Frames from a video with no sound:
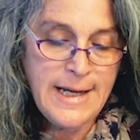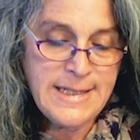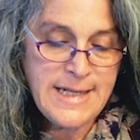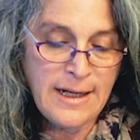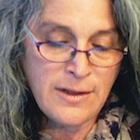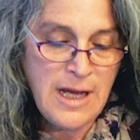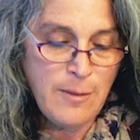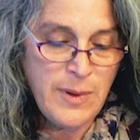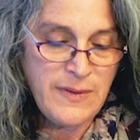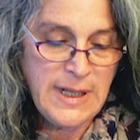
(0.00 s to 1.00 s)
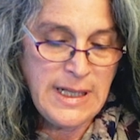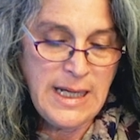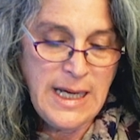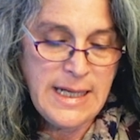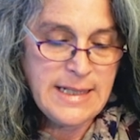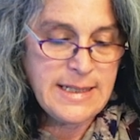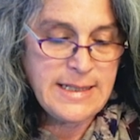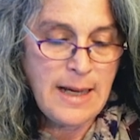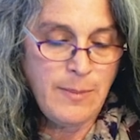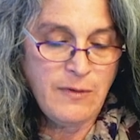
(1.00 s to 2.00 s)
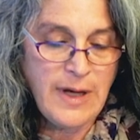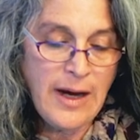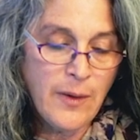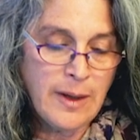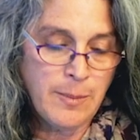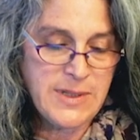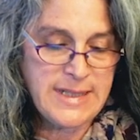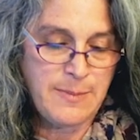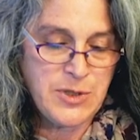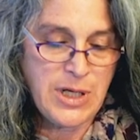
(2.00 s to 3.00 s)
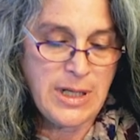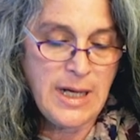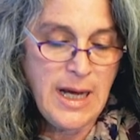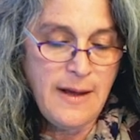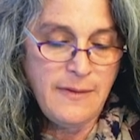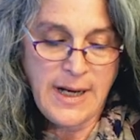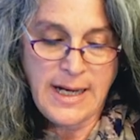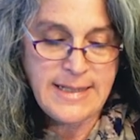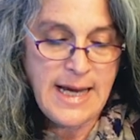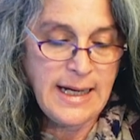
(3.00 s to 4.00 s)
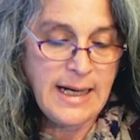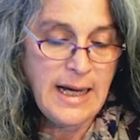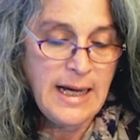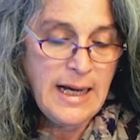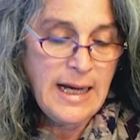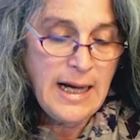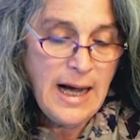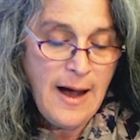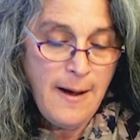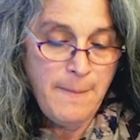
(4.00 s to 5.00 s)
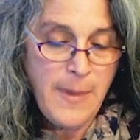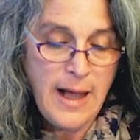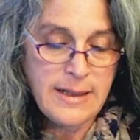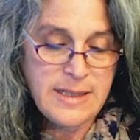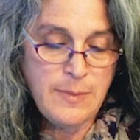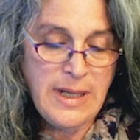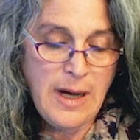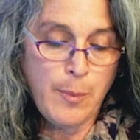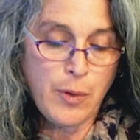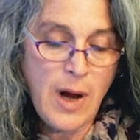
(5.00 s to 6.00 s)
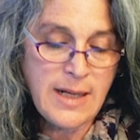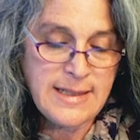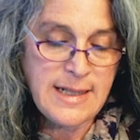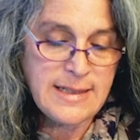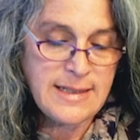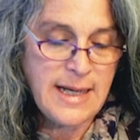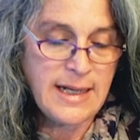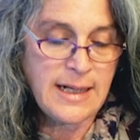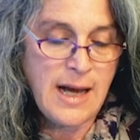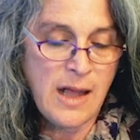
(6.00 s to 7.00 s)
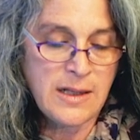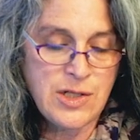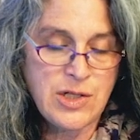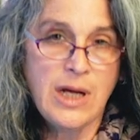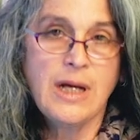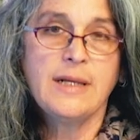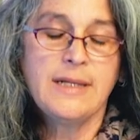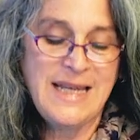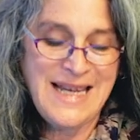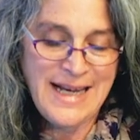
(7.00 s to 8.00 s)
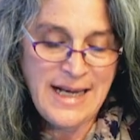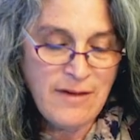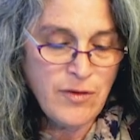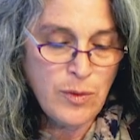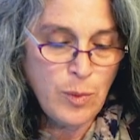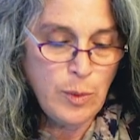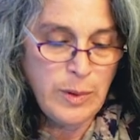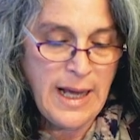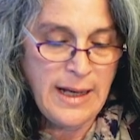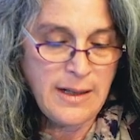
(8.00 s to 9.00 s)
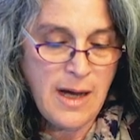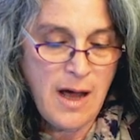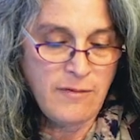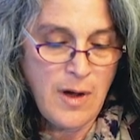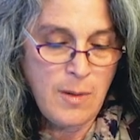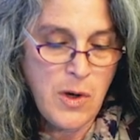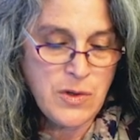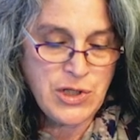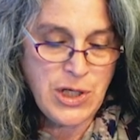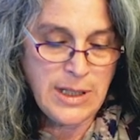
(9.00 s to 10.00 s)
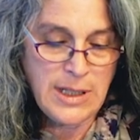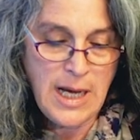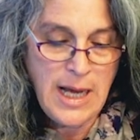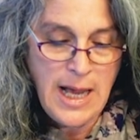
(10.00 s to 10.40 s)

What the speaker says: Entangled empathy is a type of caring perception that I take to be a process that acknowledges the inevitable blend of emotion